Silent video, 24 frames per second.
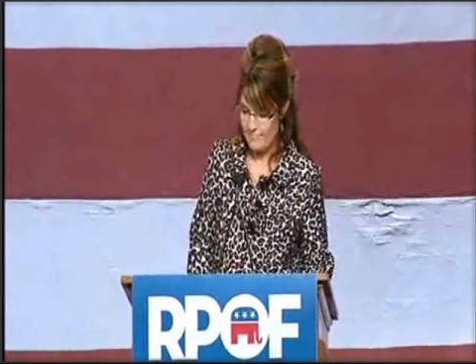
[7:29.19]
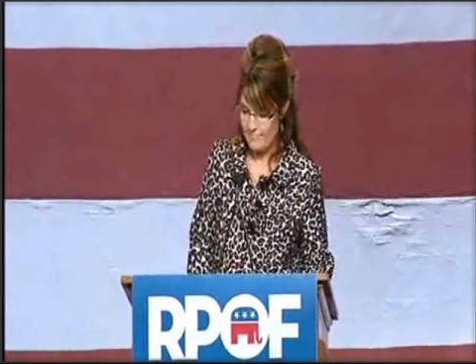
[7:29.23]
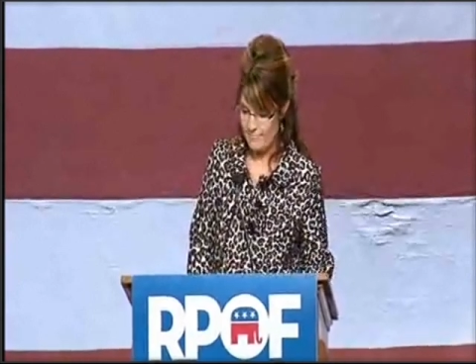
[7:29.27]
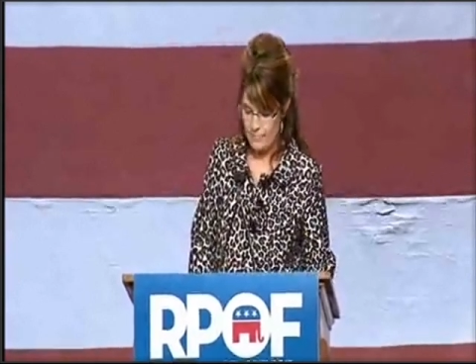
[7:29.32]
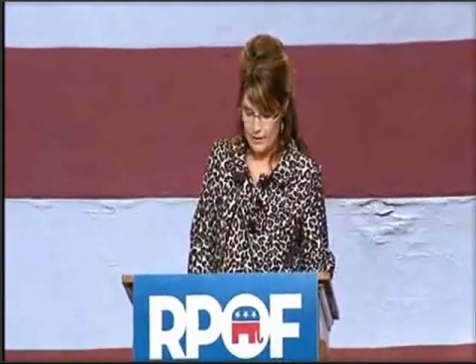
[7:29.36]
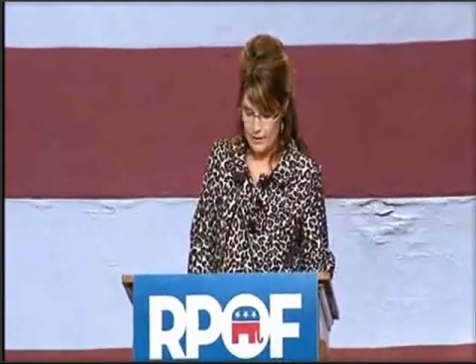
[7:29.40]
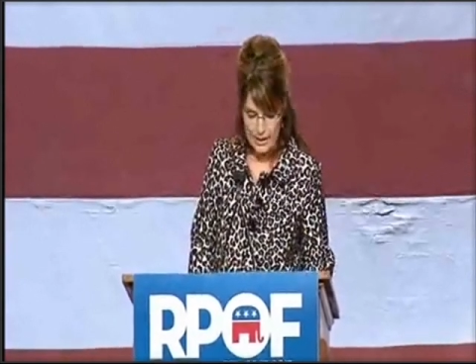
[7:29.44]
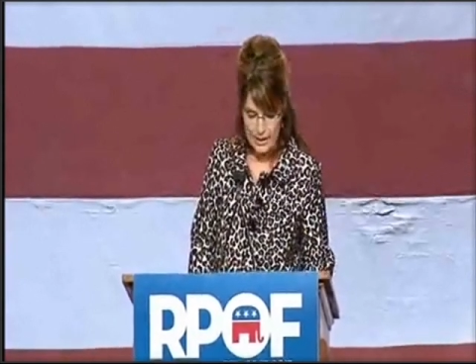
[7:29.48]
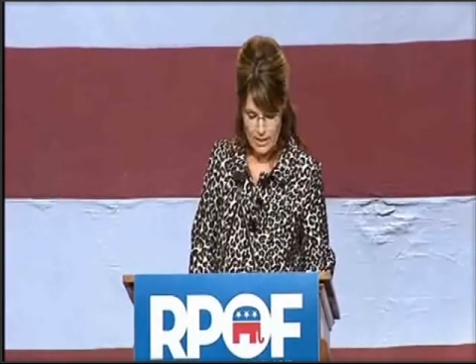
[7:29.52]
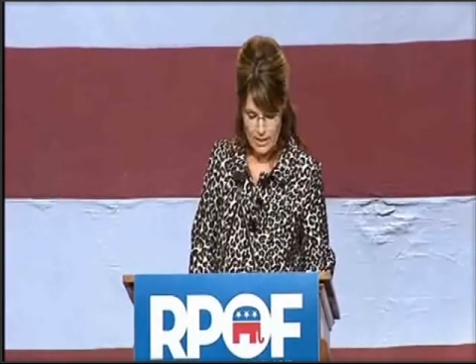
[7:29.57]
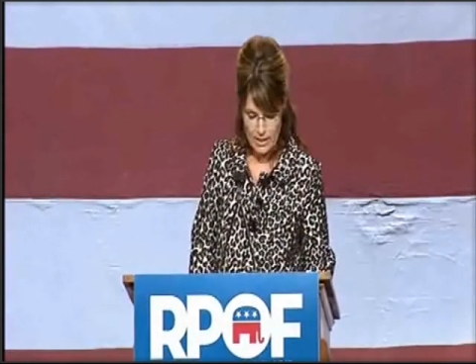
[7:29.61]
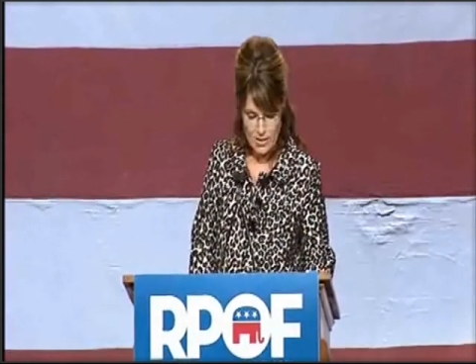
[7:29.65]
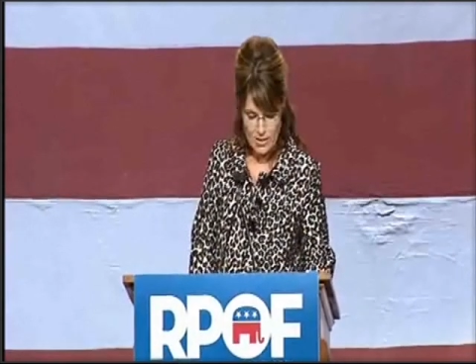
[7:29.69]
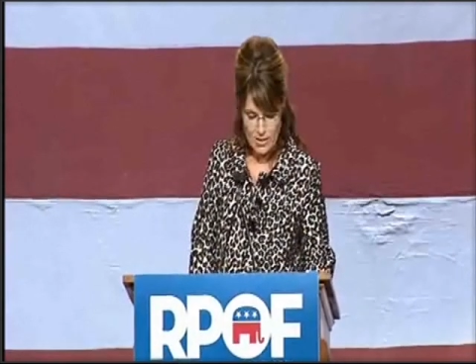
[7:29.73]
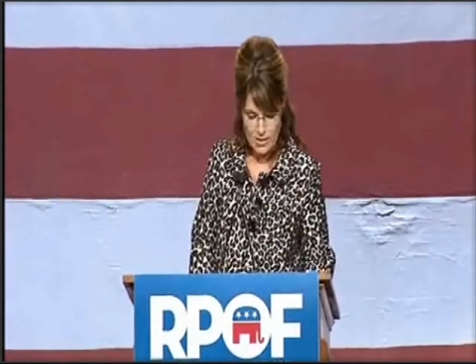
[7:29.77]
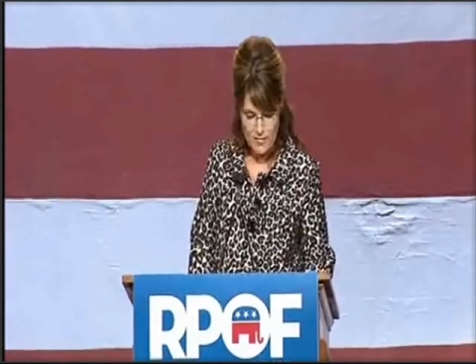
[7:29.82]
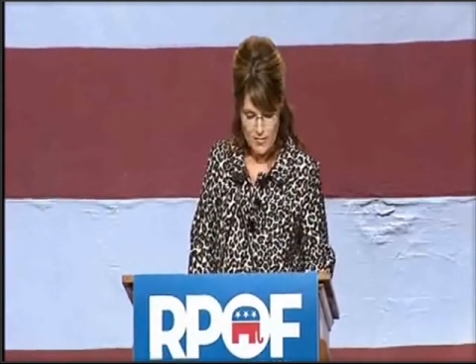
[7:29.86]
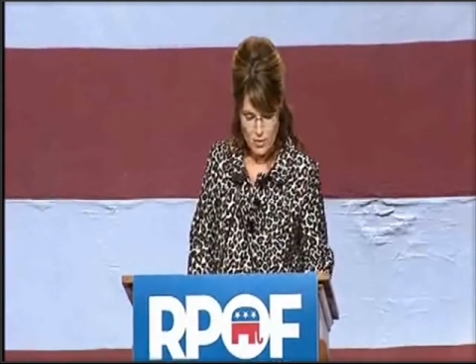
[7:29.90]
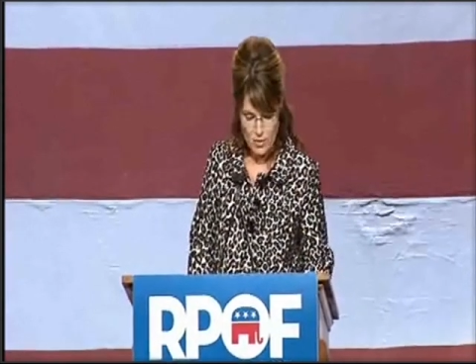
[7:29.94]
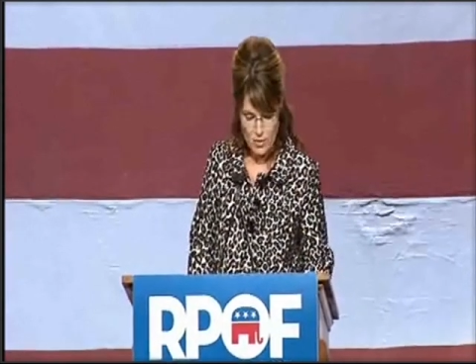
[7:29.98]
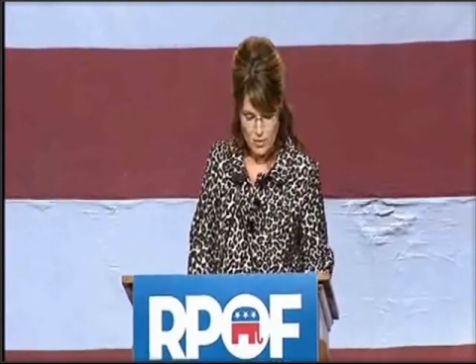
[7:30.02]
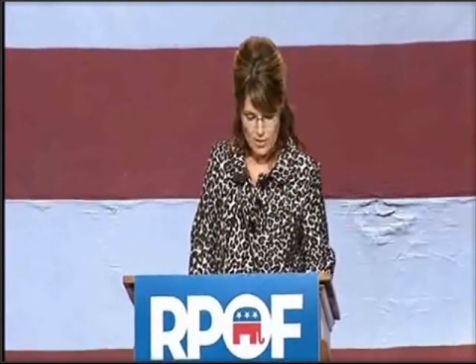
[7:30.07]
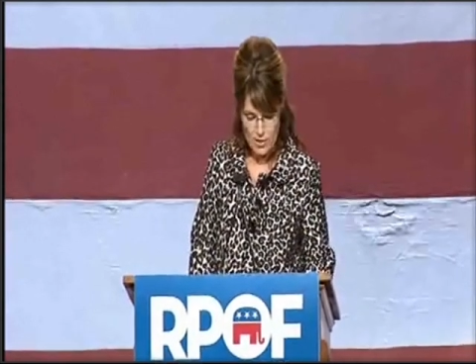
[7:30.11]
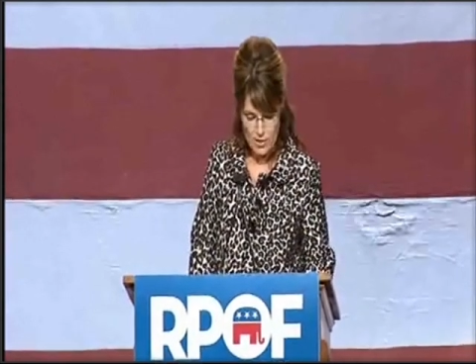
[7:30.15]
Political
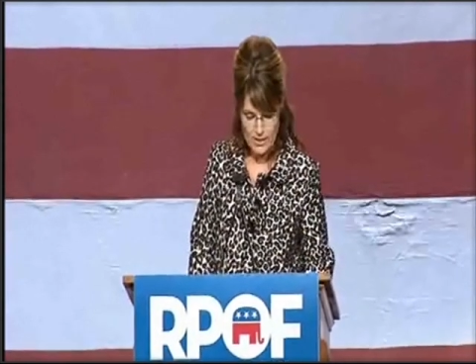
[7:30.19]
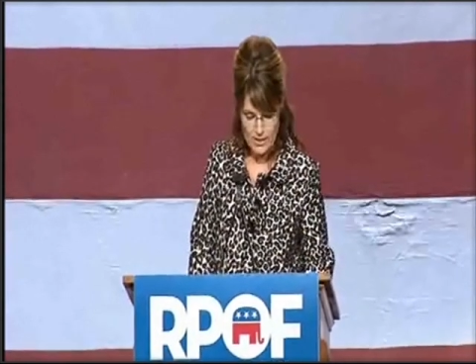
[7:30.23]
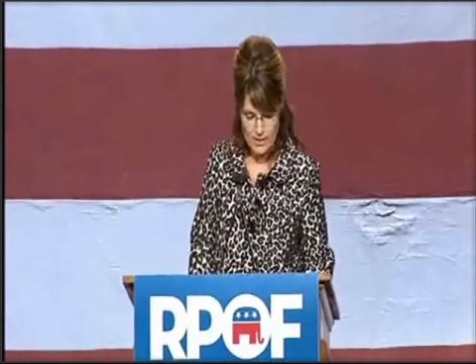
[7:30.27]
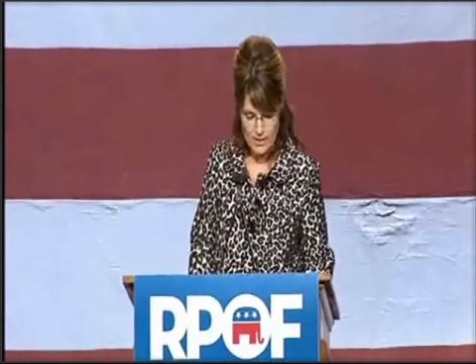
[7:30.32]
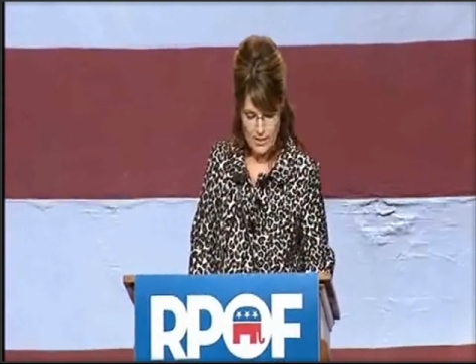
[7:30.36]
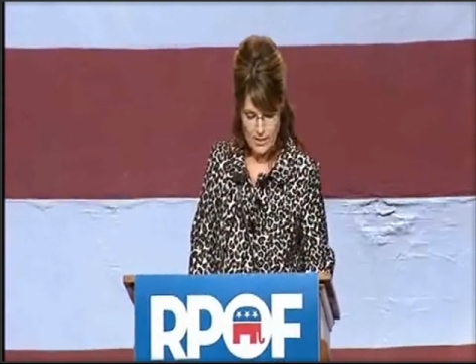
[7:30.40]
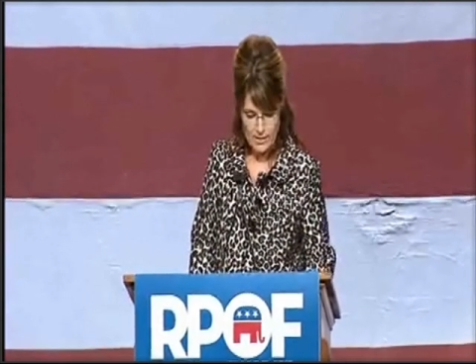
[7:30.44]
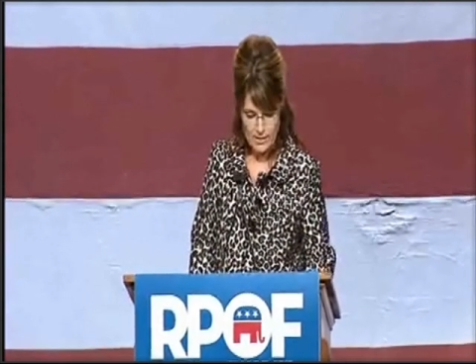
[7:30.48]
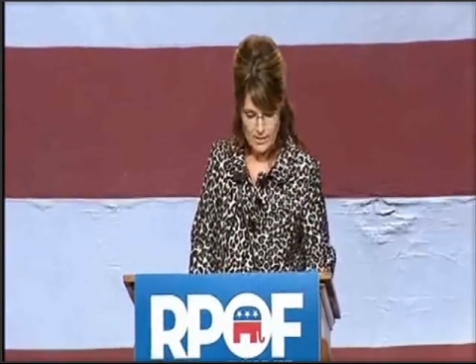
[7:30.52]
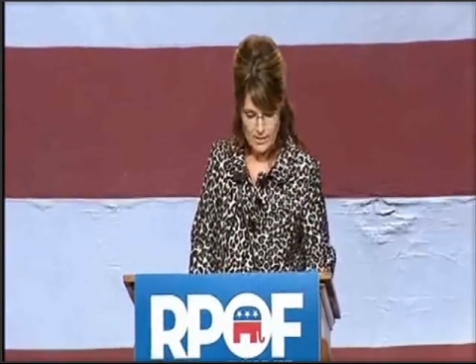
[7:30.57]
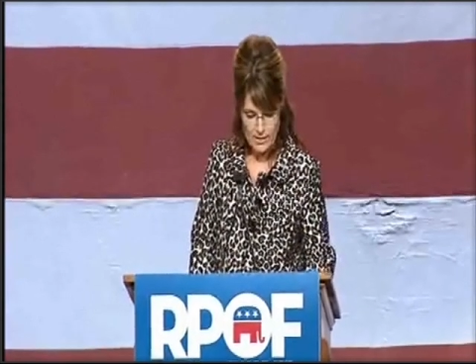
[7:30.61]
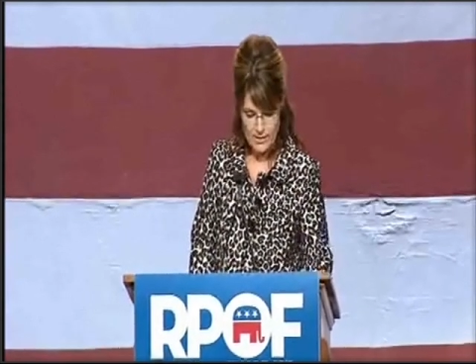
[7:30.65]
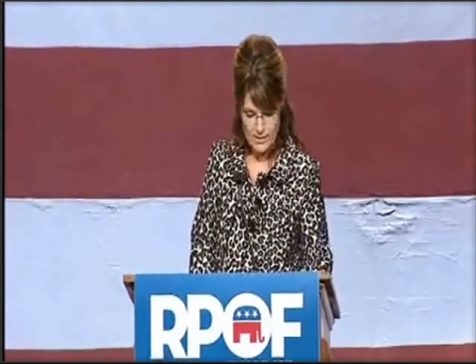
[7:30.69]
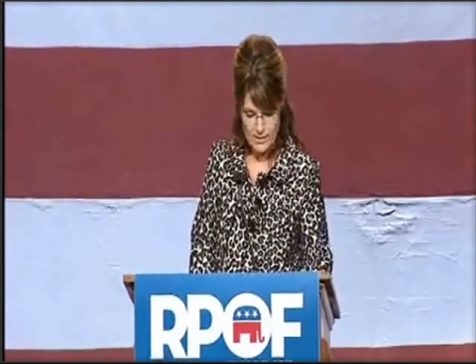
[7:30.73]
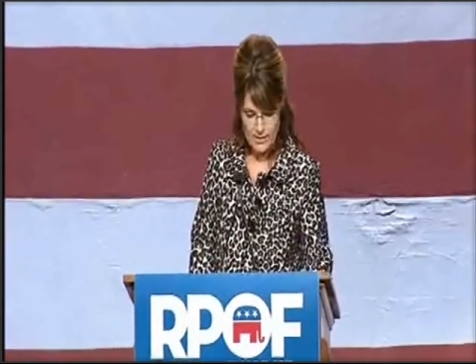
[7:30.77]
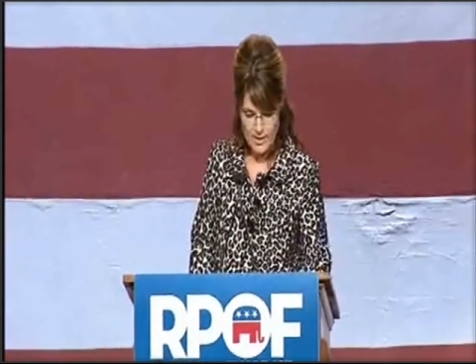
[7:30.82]
forces